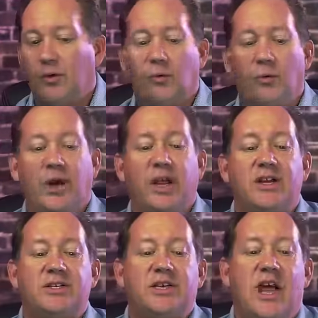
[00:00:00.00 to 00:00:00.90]
we
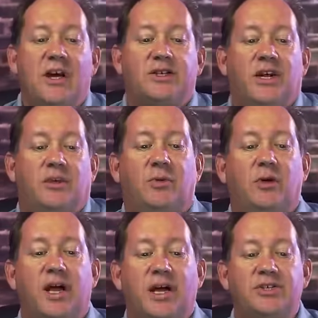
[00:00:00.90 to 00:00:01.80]
just had a
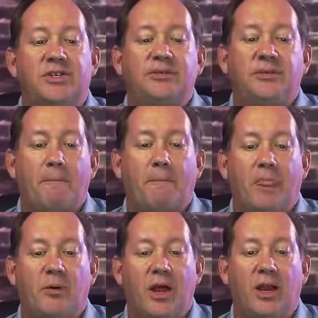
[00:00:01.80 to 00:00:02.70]
general election.
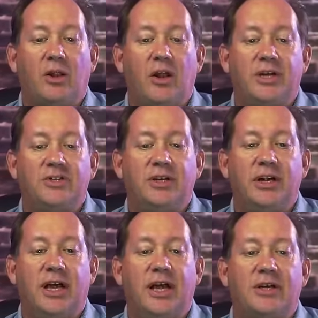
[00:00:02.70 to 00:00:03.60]
We had an election
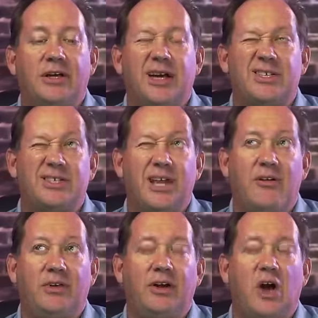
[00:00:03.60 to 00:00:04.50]
and
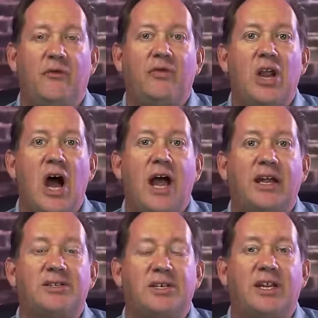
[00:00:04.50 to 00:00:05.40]
7 of
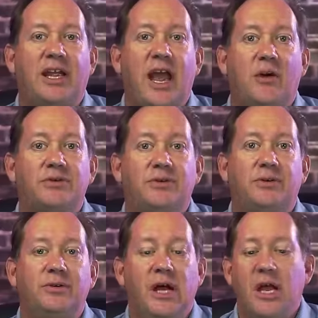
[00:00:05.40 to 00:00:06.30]
9 city
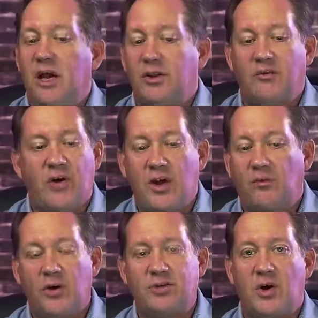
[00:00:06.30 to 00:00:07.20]
council. The final
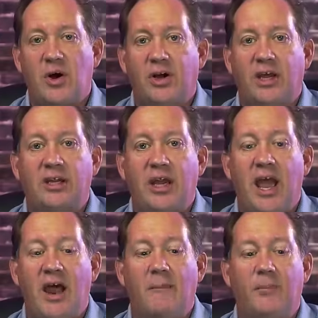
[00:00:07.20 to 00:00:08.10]
votes aren't in
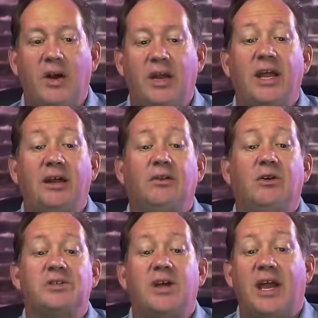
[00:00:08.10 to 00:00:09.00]
yet, but it
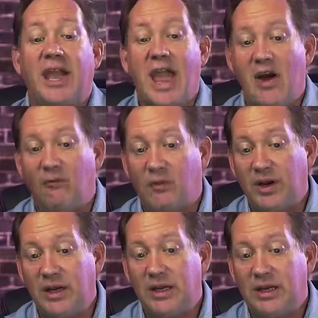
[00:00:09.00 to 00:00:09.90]
looks like
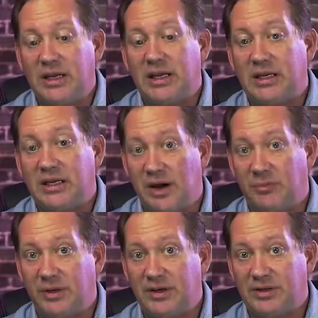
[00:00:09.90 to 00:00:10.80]
every
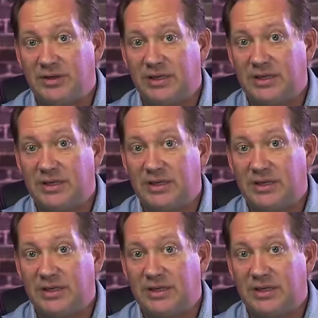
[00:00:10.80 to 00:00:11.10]
incumbent